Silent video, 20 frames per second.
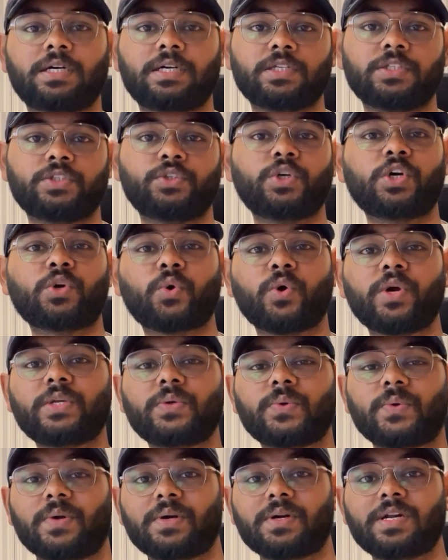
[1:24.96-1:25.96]
you are going
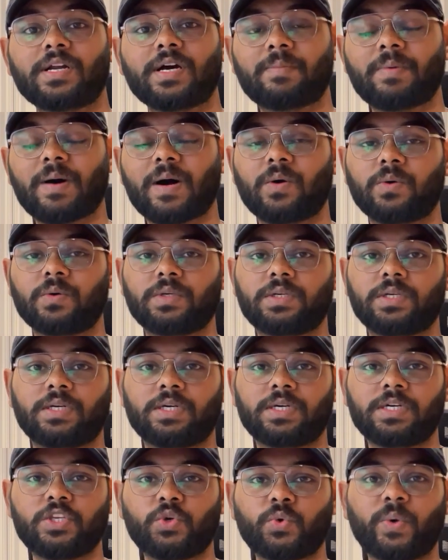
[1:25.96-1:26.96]
to learn about
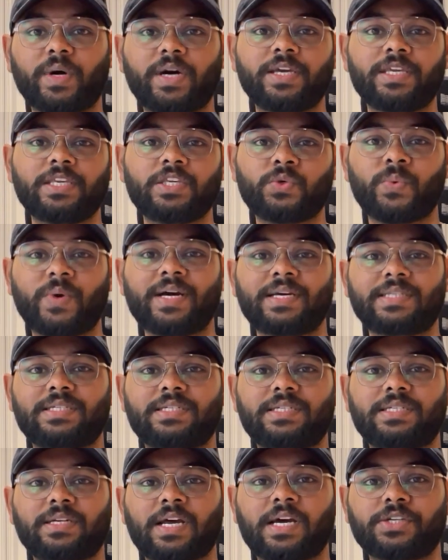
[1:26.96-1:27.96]
UI, UX,
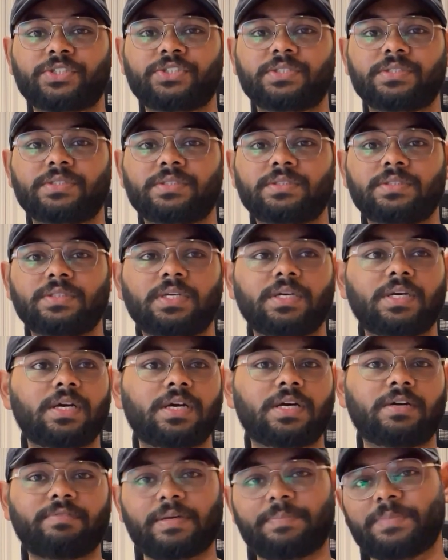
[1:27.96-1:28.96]
interaction,
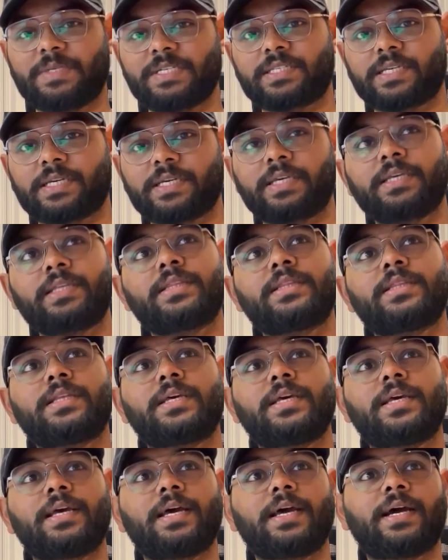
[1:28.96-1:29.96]
web design,
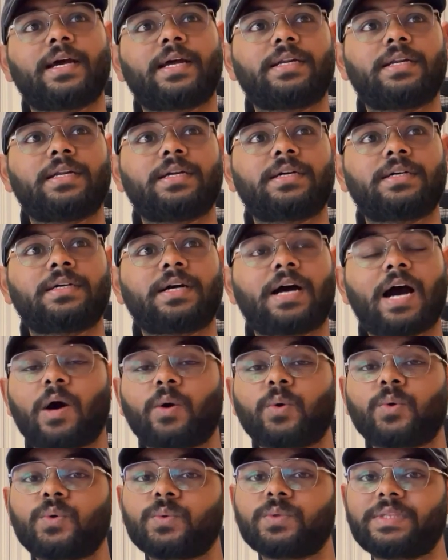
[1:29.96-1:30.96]
and
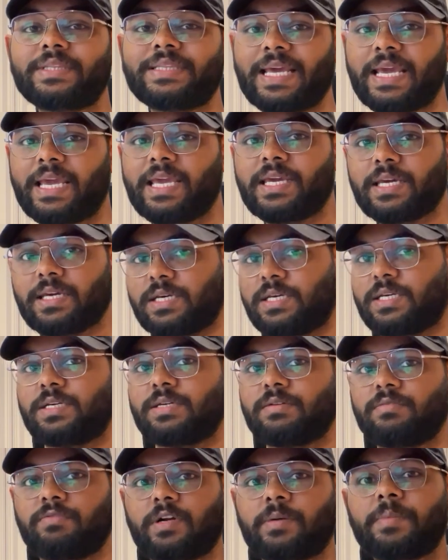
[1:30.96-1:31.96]
how to think
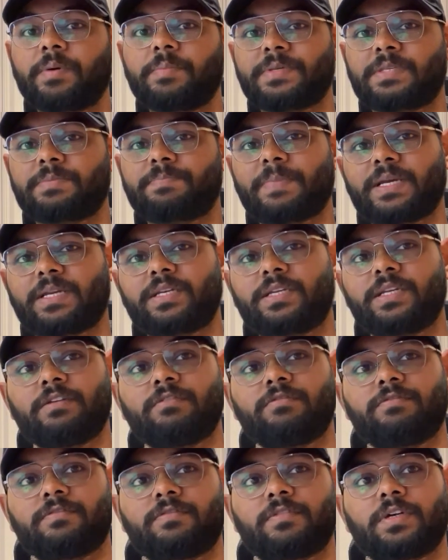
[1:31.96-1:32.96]
from a
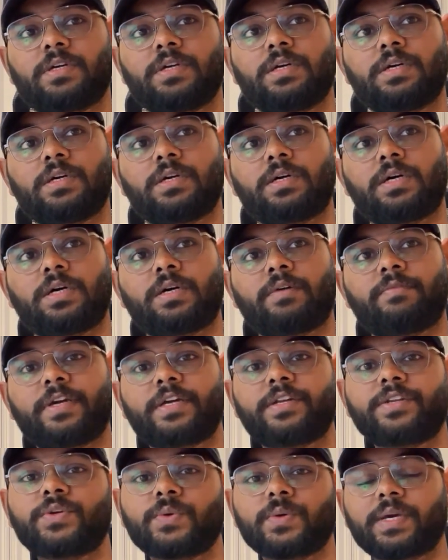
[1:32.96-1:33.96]
perspective
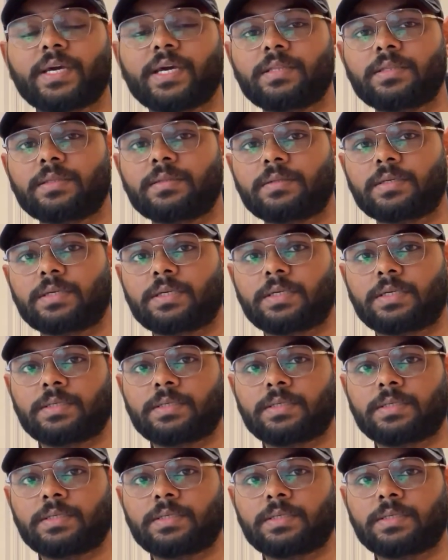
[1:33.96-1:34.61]
where you can,